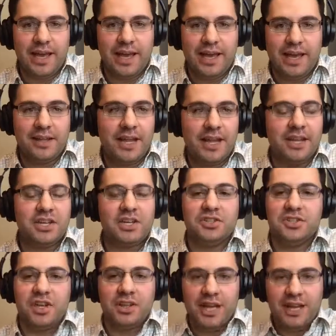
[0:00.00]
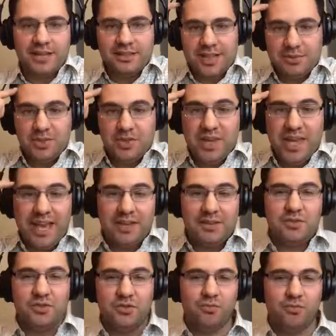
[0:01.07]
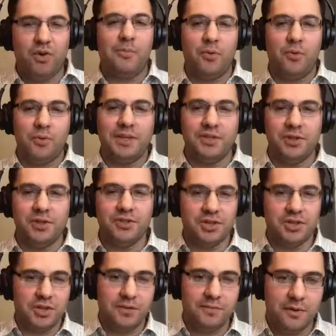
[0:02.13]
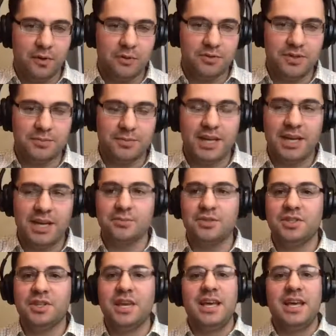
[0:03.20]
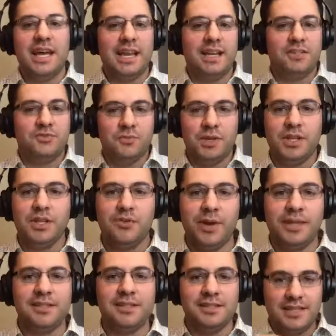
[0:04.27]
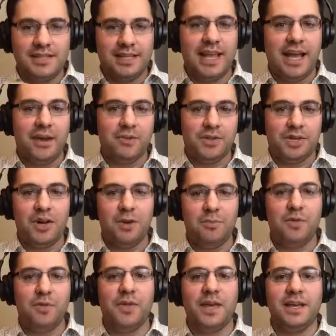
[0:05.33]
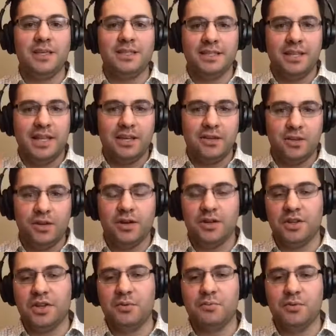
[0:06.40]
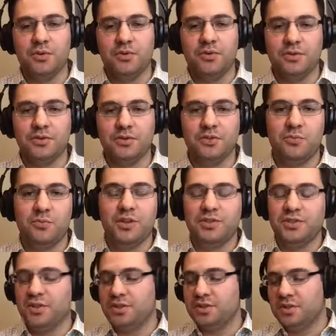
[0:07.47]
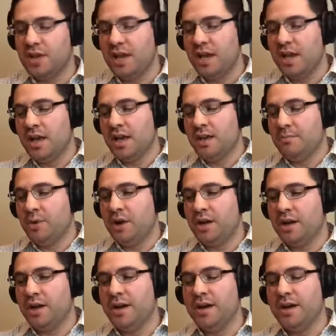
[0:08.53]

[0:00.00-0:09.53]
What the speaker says: and because a lot of times you can't do proper research on your phone sometimes, and it's really great to sit down with a couple things and like look on the computer and do some research. But